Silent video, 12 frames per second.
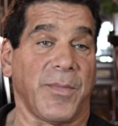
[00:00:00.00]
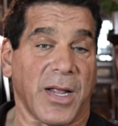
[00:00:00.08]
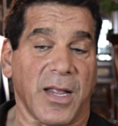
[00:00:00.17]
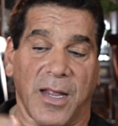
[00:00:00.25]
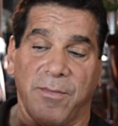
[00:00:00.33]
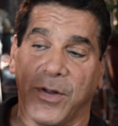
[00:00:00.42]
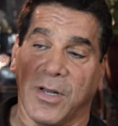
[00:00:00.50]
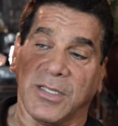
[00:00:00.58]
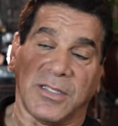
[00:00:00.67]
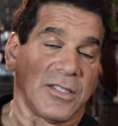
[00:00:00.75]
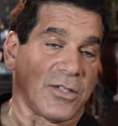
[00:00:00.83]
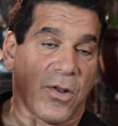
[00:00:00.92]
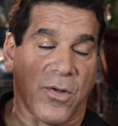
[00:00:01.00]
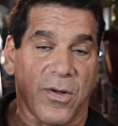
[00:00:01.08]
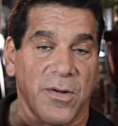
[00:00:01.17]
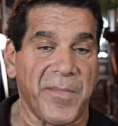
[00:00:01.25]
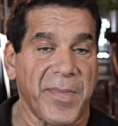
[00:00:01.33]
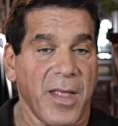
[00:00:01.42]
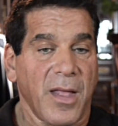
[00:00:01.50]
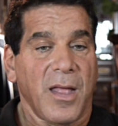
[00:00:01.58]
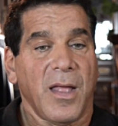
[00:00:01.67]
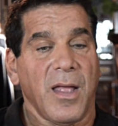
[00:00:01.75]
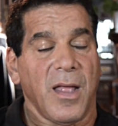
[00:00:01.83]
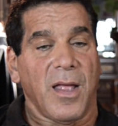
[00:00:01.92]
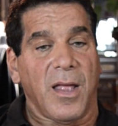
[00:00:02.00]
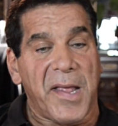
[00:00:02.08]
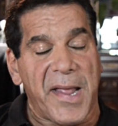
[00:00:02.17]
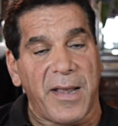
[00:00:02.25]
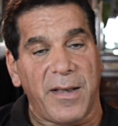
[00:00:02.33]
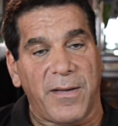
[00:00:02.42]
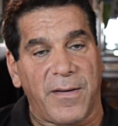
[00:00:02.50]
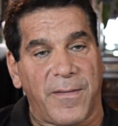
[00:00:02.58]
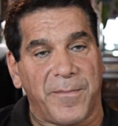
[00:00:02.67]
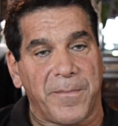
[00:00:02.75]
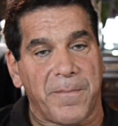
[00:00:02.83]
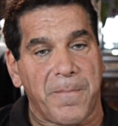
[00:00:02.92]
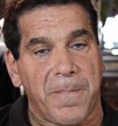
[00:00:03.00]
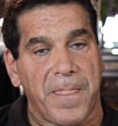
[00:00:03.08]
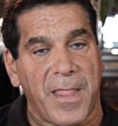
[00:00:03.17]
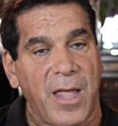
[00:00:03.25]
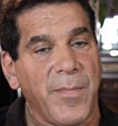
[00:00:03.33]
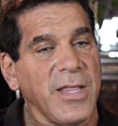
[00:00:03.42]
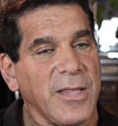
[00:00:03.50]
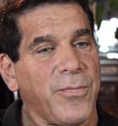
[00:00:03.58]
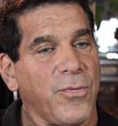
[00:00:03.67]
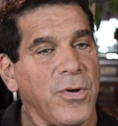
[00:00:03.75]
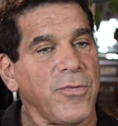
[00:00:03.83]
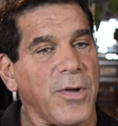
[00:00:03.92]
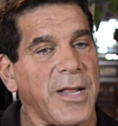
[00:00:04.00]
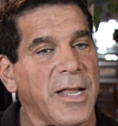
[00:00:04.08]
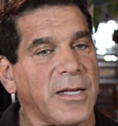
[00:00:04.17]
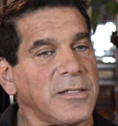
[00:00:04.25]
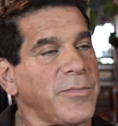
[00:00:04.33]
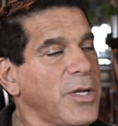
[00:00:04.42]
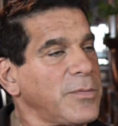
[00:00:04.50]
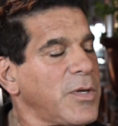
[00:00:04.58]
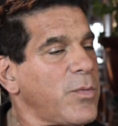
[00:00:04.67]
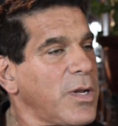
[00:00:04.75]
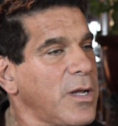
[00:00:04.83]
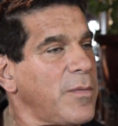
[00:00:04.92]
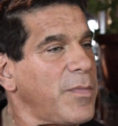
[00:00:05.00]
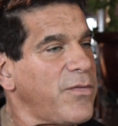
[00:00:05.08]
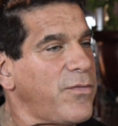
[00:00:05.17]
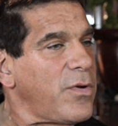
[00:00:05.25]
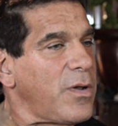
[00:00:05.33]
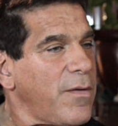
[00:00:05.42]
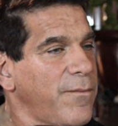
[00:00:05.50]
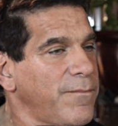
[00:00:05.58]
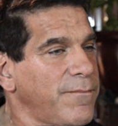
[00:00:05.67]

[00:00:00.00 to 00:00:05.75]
I could give you a list this long. And I'm at the point right now, sometimes I want to cut my foot up.